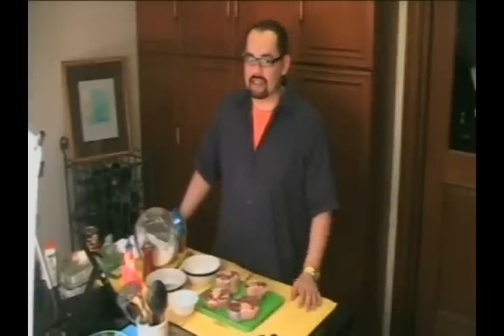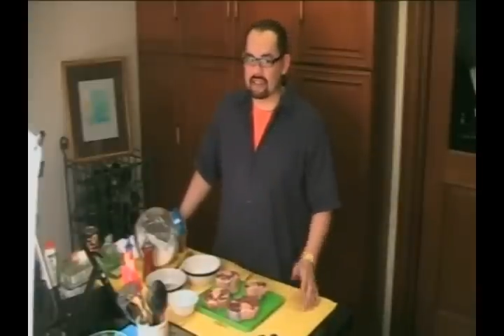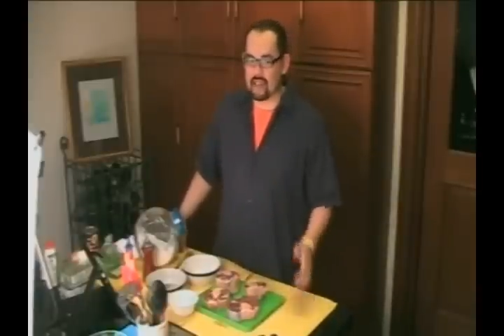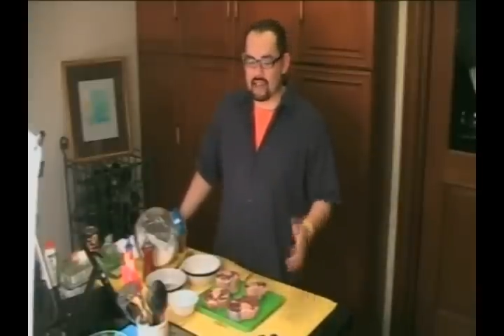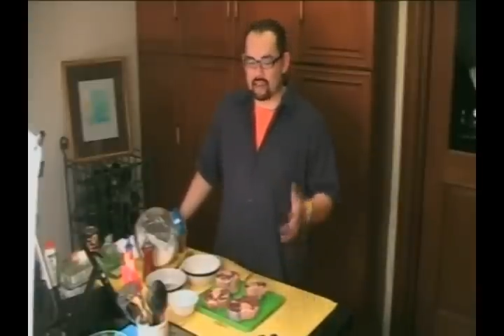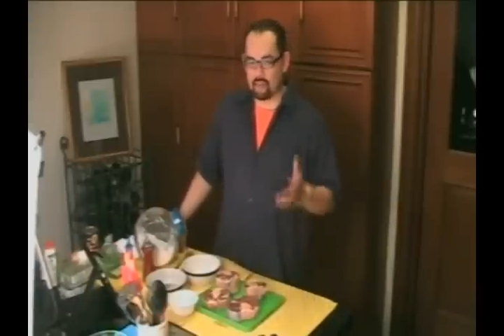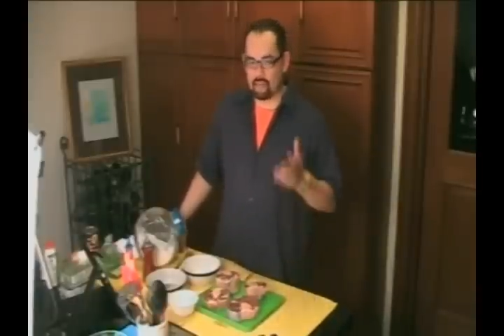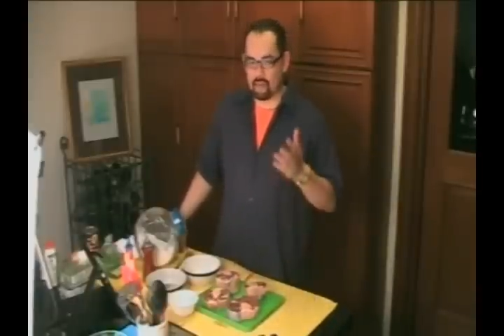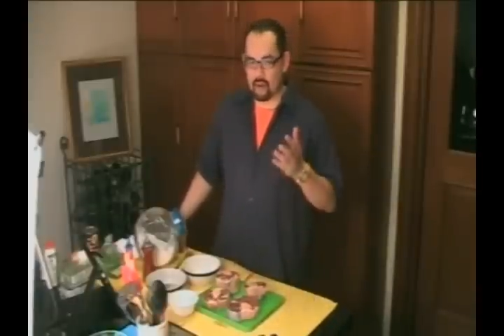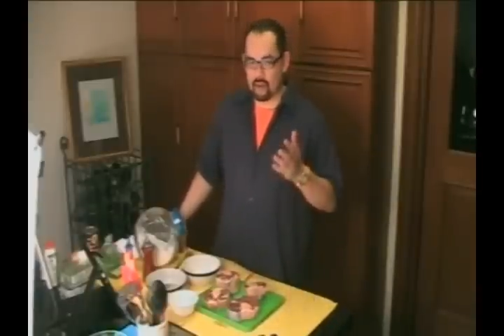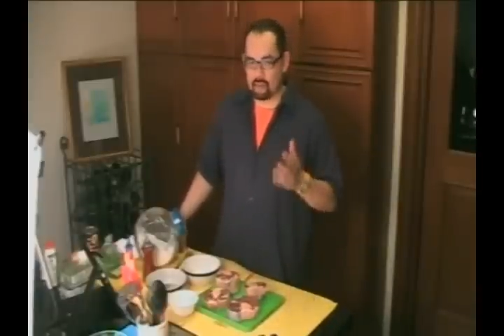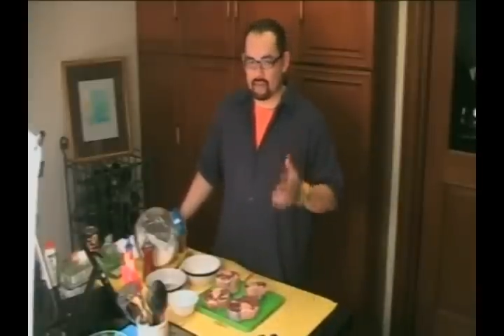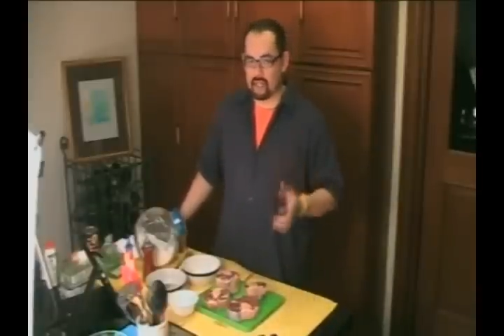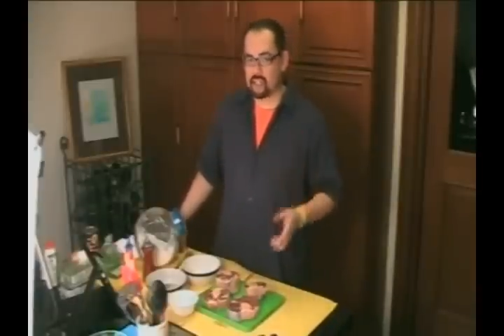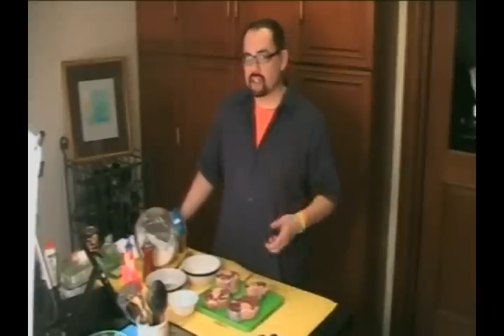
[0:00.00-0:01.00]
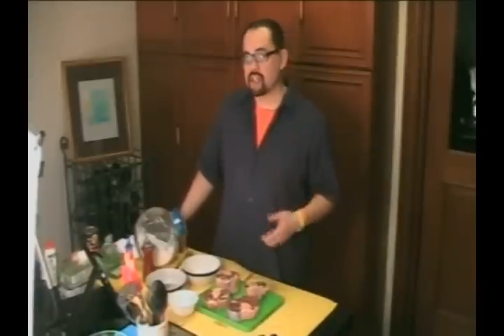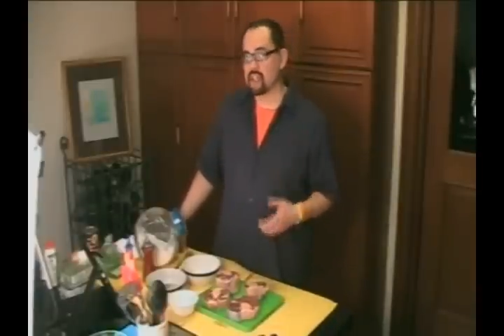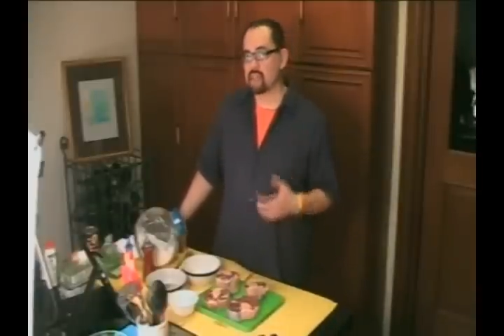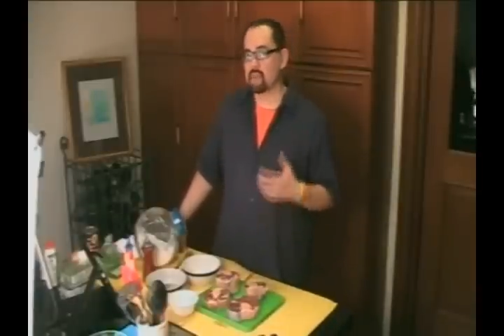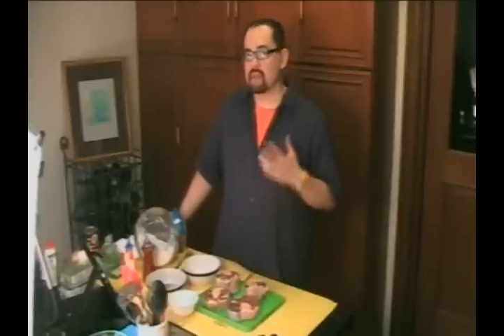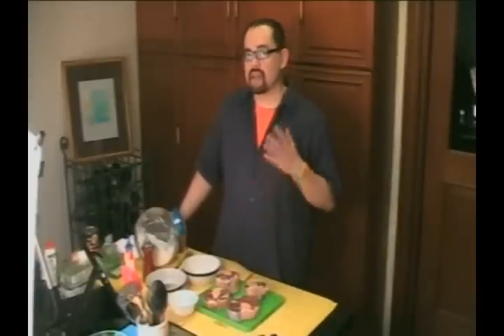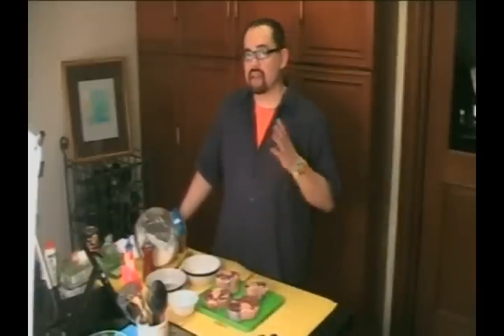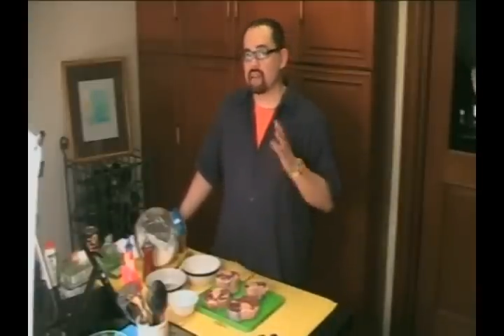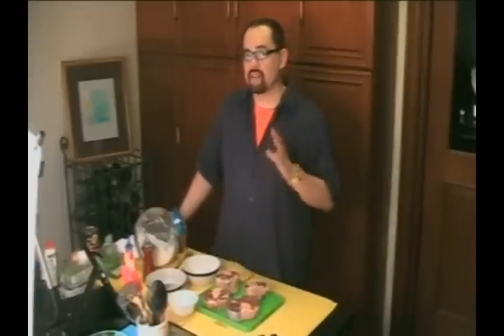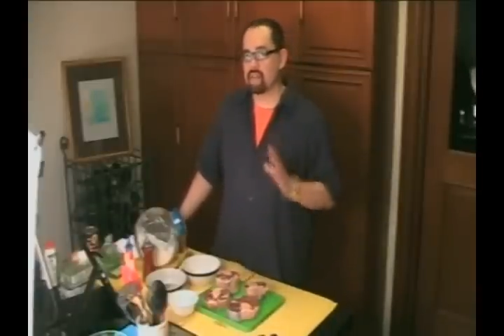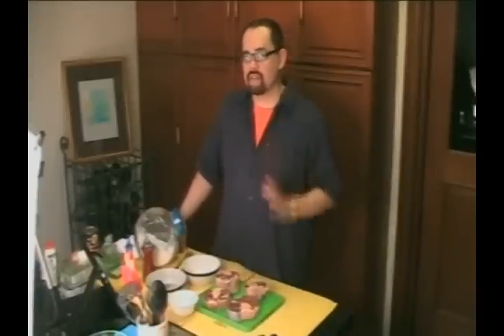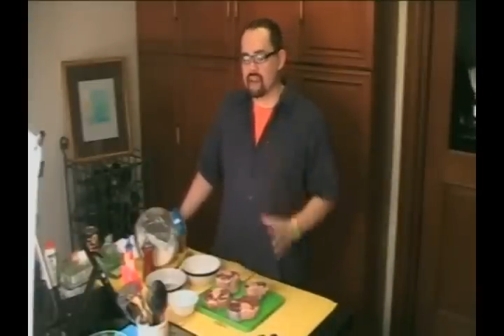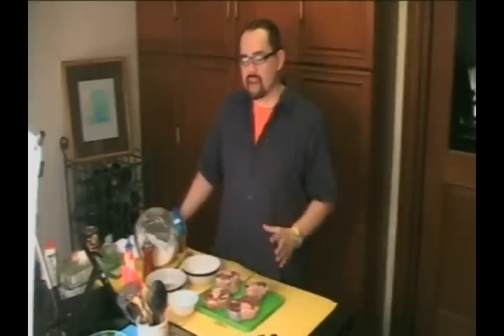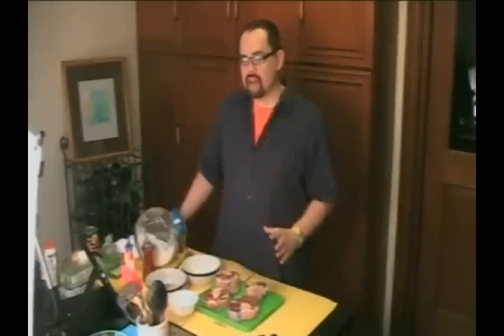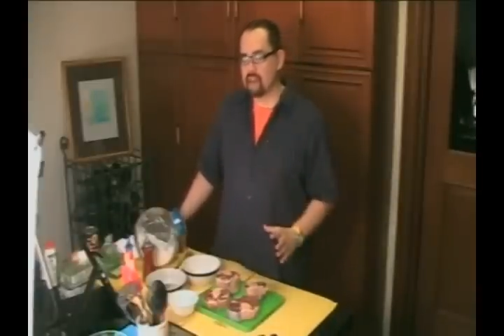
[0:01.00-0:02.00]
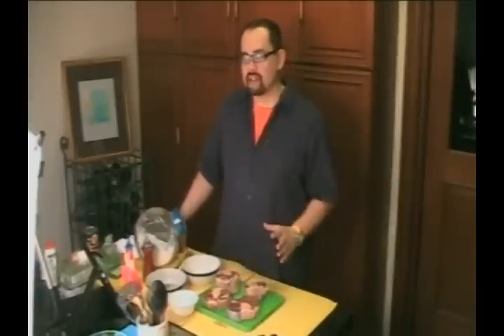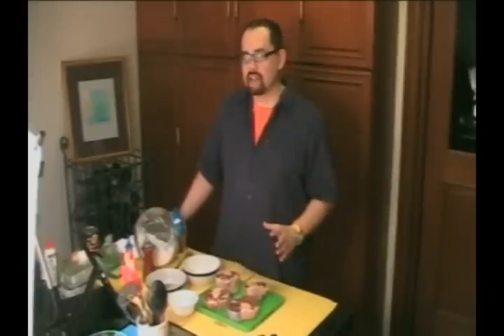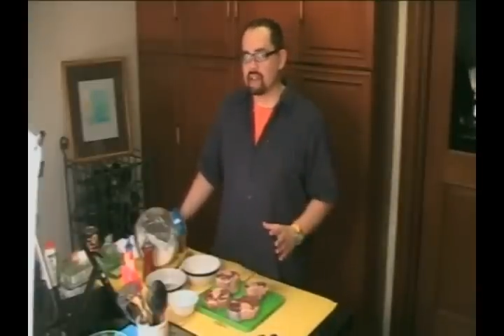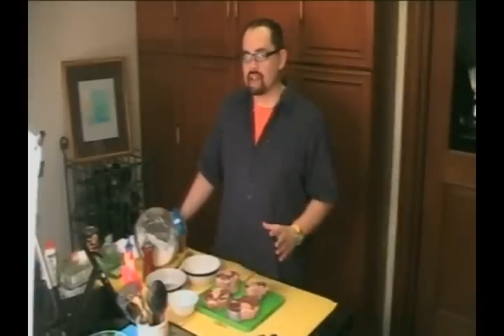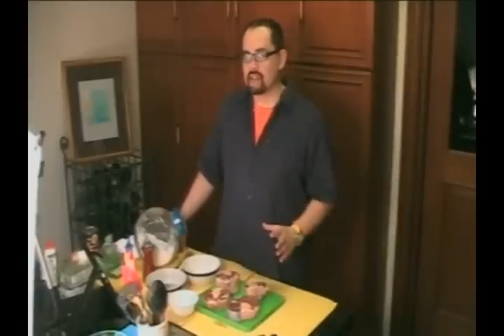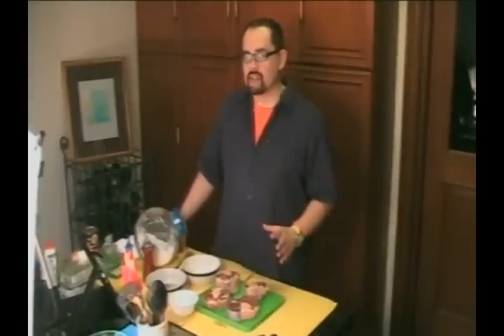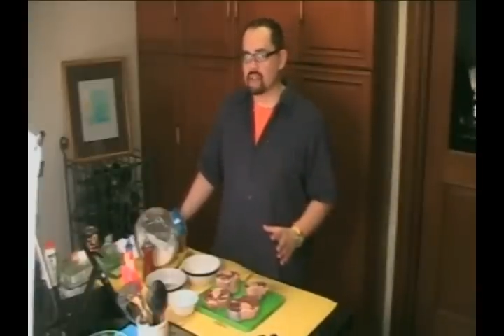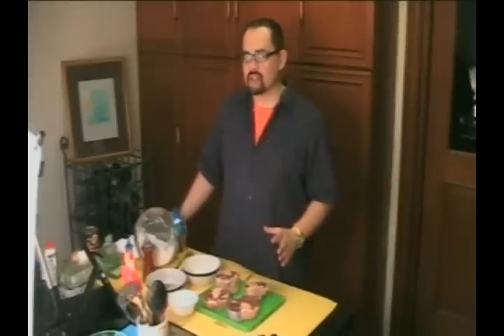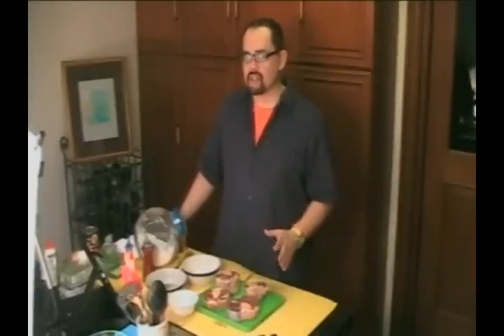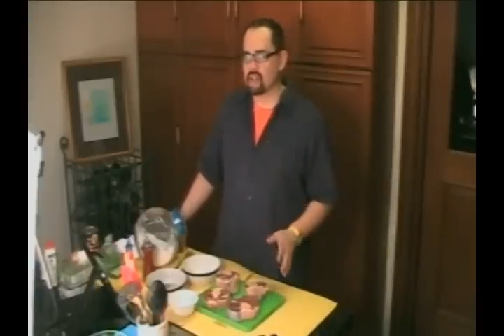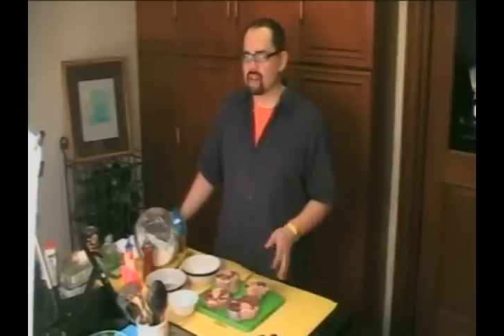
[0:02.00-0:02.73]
Aside from dishes being very delicious,